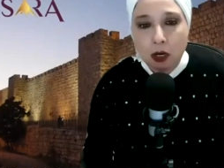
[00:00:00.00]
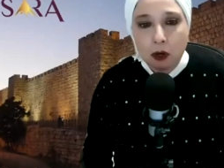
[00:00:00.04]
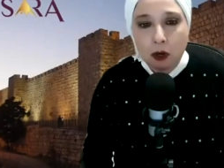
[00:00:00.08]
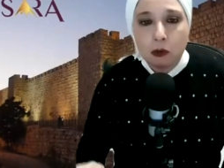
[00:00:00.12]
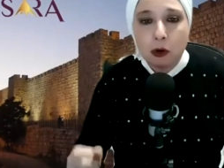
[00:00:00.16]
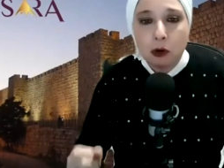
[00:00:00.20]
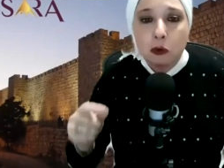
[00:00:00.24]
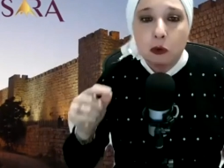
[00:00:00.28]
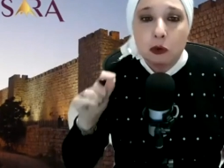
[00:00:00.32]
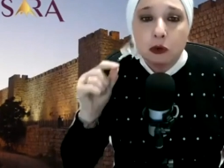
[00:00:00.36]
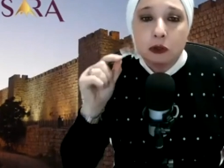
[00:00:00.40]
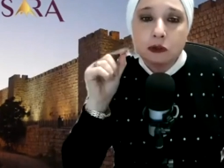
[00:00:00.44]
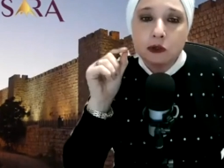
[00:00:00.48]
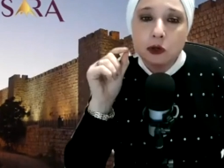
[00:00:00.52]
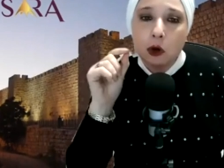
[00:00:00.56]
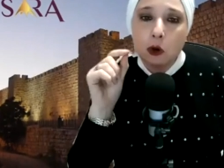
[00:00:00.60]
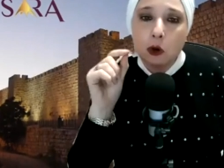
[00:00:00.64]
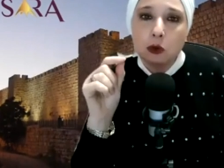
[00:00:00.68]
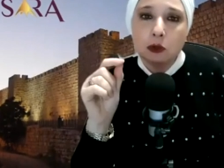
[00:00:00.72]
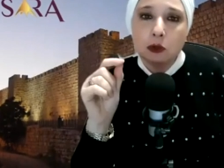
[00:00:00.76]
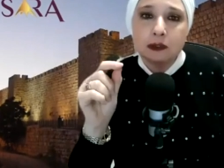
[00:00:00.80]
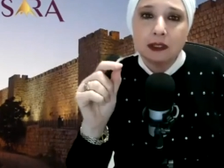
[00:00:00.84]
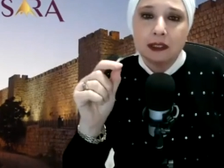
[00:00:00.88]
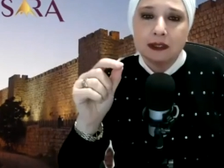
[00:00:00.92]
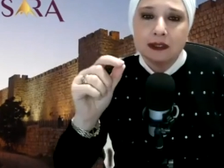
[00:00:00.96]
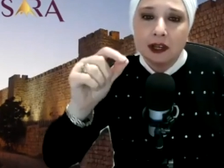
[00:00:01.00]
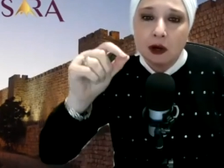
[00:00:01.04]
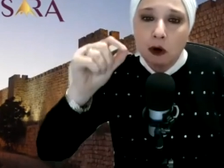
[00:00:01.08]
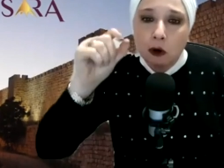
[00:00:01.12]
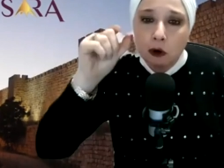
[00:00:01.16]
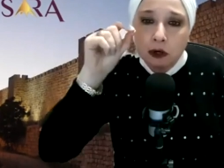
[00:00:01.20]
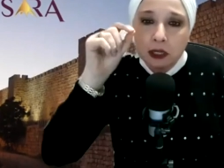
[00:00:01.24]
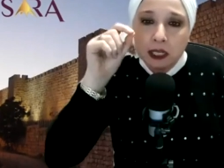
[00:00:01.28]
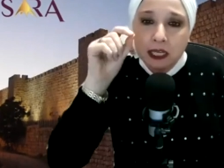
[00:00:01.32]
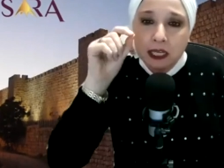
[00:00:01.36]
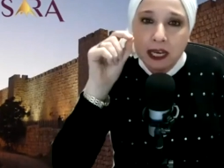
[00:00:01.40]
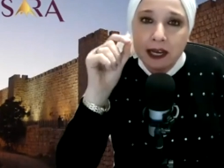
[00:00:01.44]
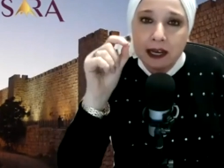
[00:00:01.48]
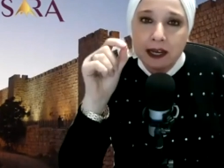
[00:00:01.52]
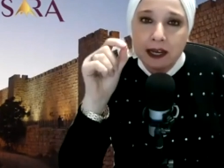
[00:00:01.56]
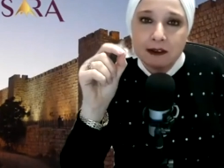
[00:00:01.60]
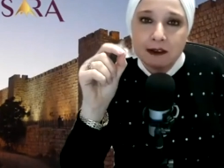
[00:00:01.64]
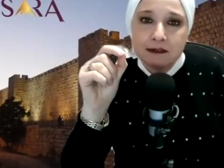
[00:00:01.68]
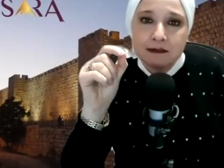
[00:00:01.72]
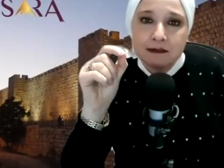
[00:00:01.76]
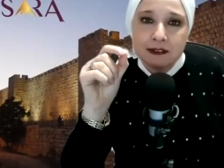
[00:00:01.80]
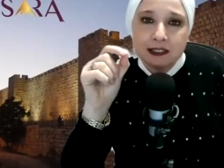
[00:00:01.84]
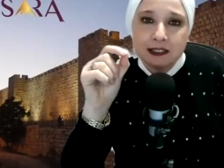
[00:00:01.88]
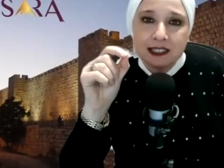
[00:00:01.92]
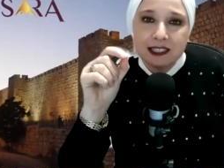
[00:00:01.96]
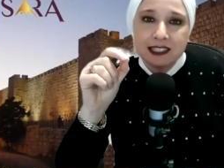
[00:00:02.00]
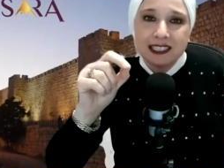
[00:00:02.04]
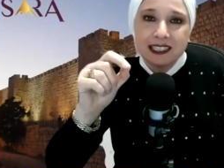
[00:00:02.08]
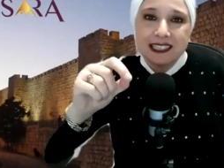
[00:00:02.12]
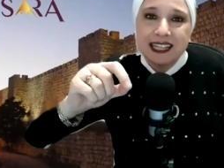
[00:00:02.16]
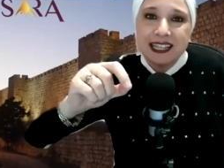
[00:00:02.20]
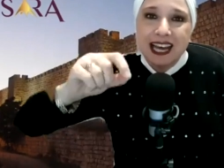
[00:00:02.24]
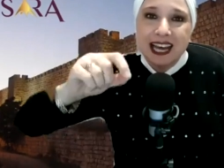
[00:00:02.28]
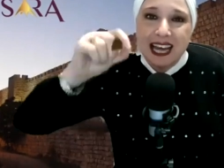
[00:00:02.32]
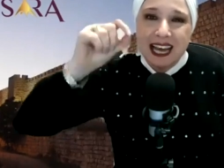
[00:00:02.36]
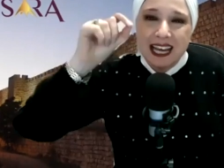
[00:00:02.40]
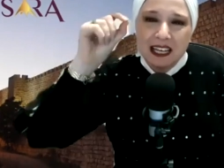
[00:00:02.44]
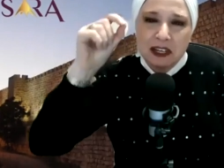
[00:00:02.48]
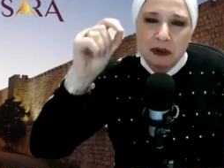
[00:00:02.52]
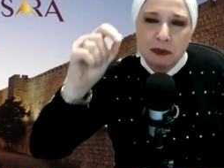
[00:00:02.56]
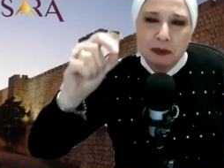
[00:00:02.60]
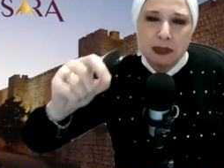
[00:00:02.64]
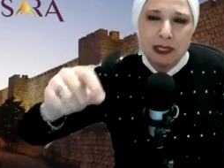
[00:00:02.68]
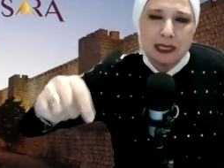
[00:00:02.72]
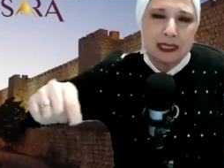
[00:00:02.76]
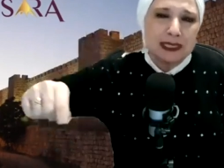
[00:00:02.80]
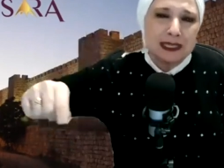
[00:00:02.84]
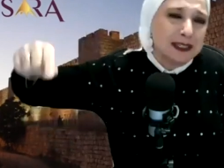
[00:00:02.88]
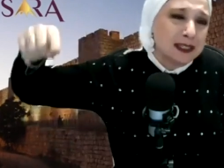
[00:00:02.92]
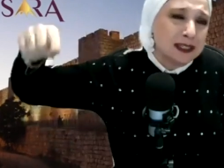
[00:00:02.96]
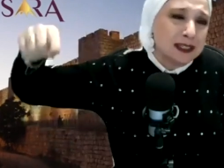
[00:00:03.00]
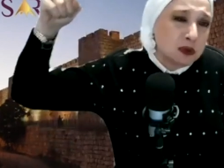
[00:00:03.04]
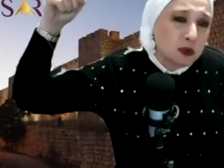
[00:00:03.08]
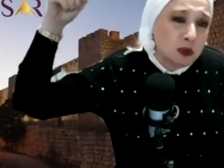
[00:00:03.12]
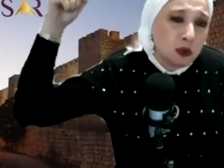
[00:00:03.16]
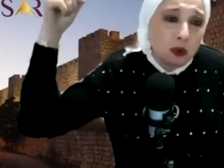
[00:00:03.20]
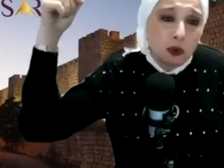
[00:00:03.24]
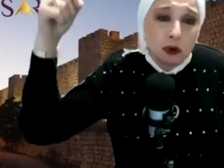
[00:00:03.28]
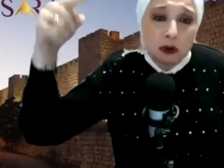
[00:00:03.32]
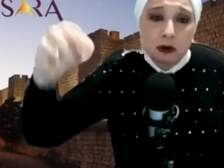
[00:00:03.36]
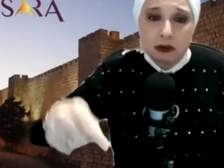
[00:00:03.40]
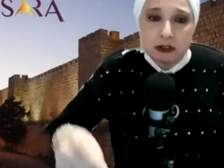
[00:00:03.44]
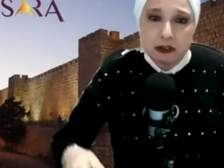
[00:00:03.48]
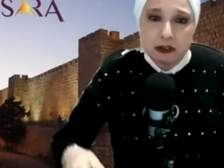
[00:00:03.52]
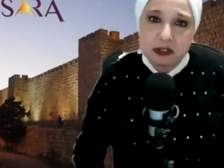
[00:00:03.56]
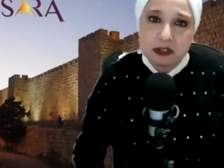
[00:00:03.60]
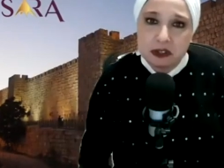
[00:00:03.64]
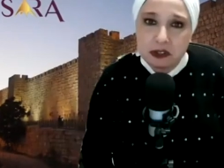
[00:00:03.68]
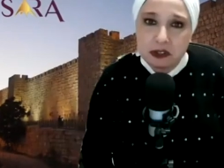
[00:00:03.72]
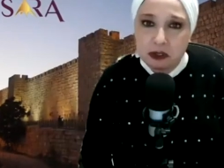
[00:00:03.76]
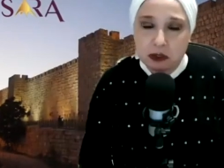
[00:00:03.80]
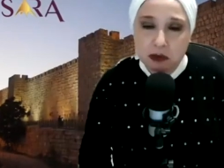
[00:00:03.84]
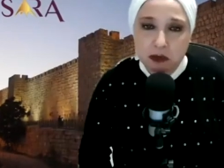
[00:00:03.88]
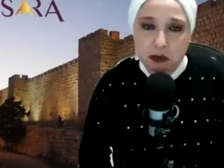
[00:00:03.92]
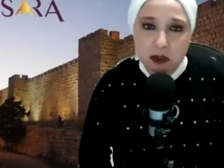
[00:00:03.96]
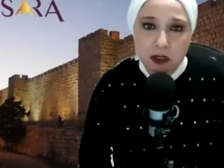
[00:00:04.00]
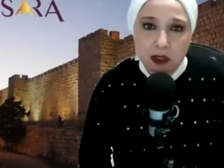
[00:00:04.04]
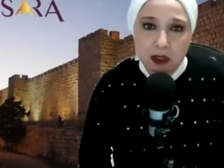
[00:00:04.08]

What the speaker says: But we're told that the Oyev, the enemy, is worse.